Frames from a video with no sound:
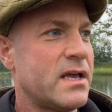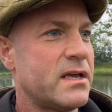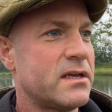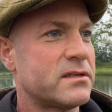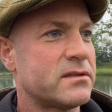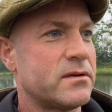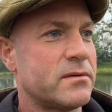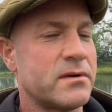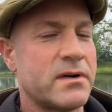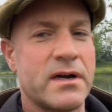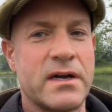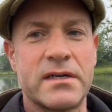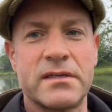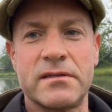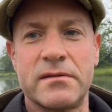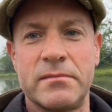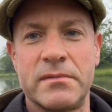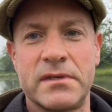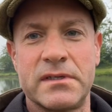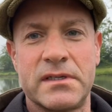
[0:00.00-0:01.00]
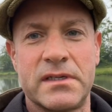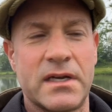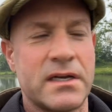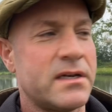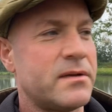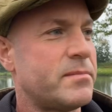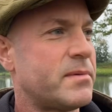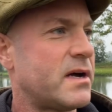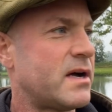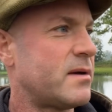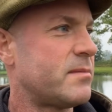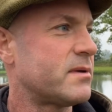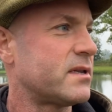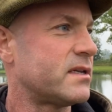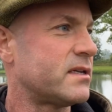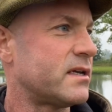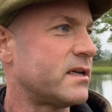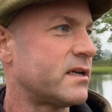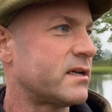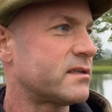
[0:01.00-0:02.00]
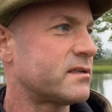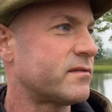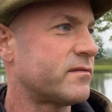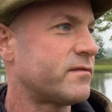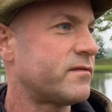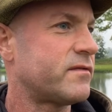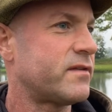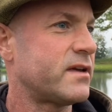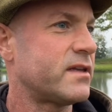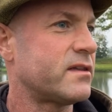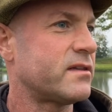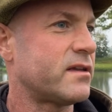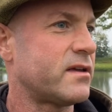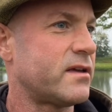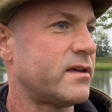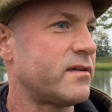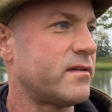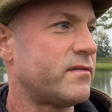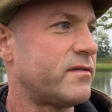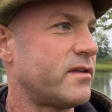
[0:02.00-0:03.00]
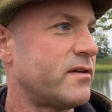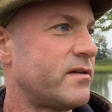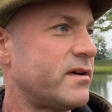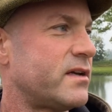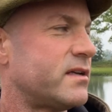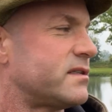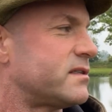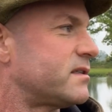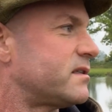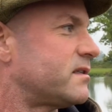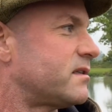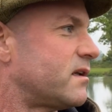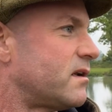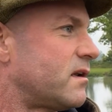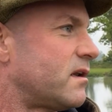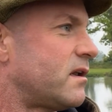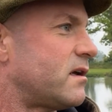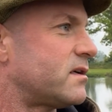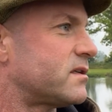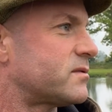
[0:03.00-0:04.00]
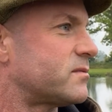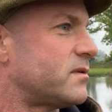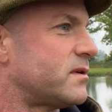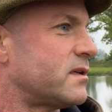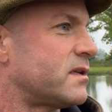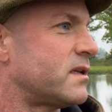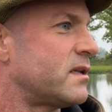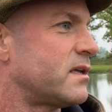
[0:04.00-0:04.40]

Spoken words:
So I'm going to ask them, is there any barbel in here? Because I think that if there is, then I lost one.